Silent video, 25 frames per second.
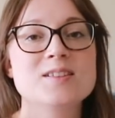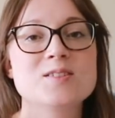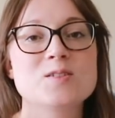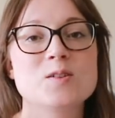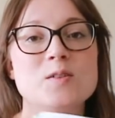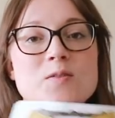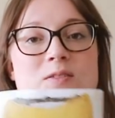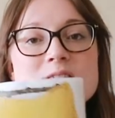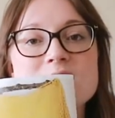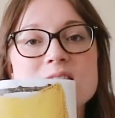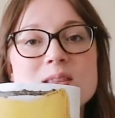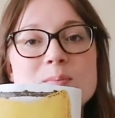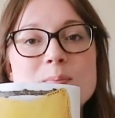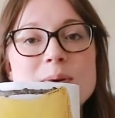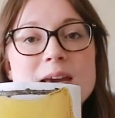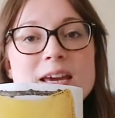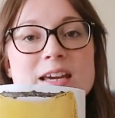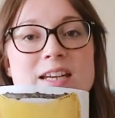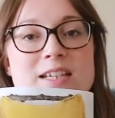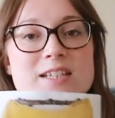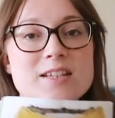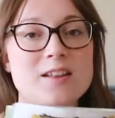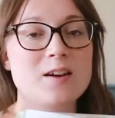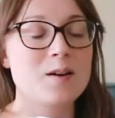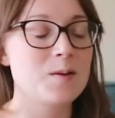sort of to the
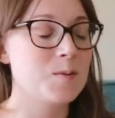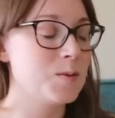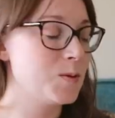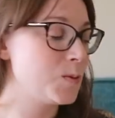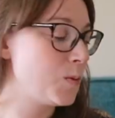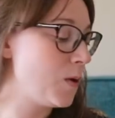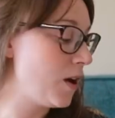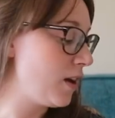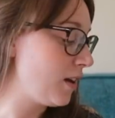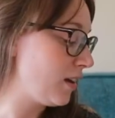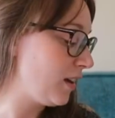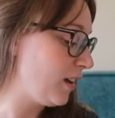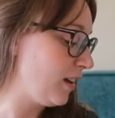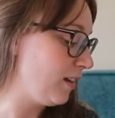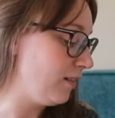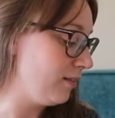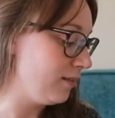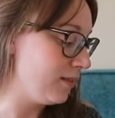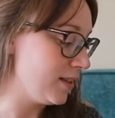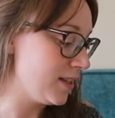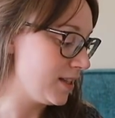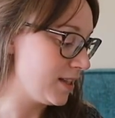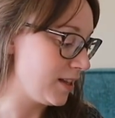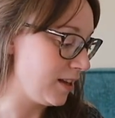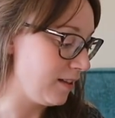page that I was working
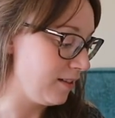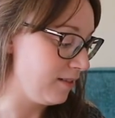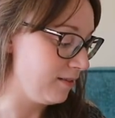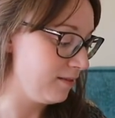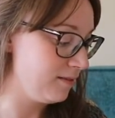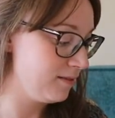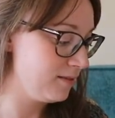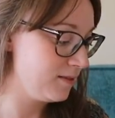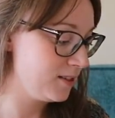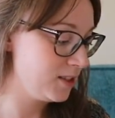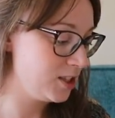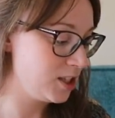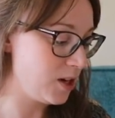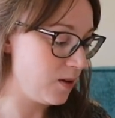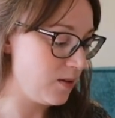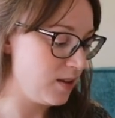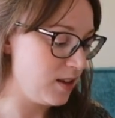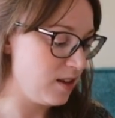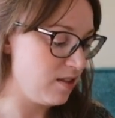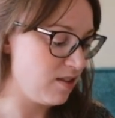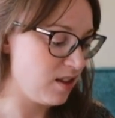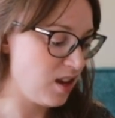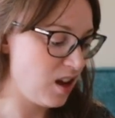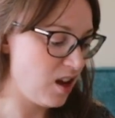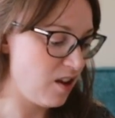on, so showing
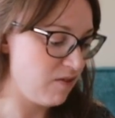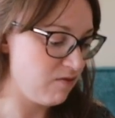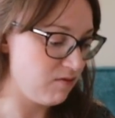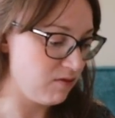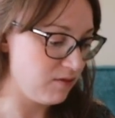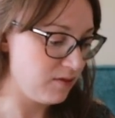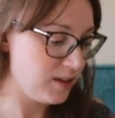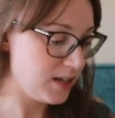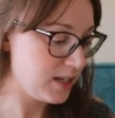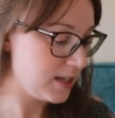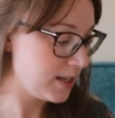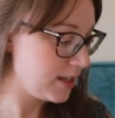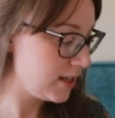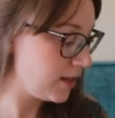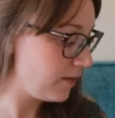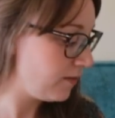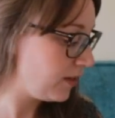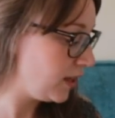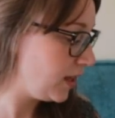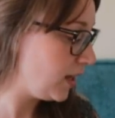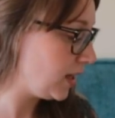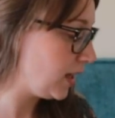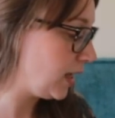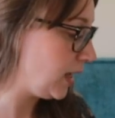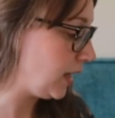you the cover, really, there's
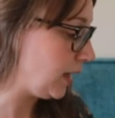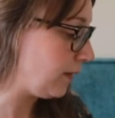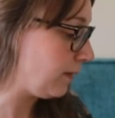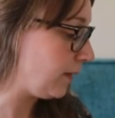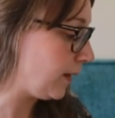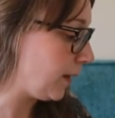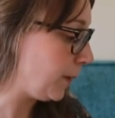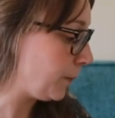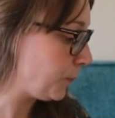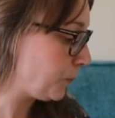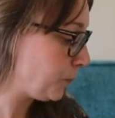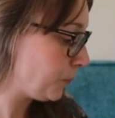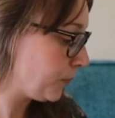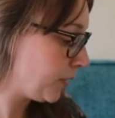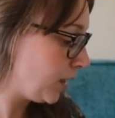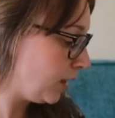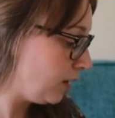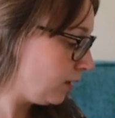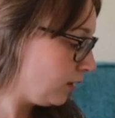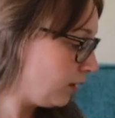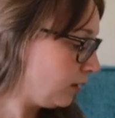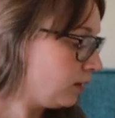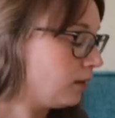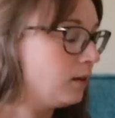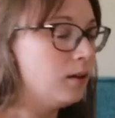something yucky in there.
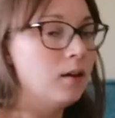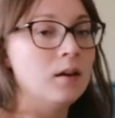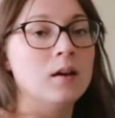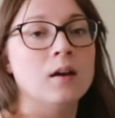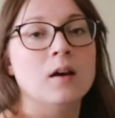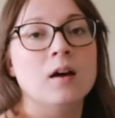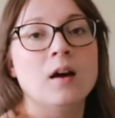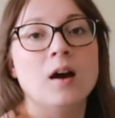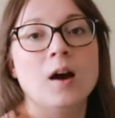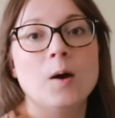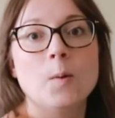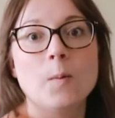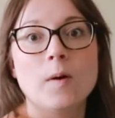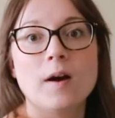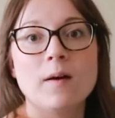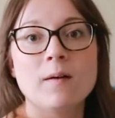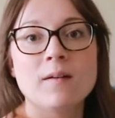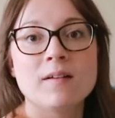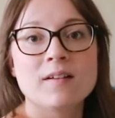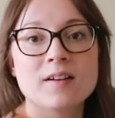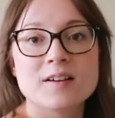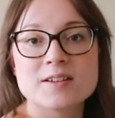Oh well,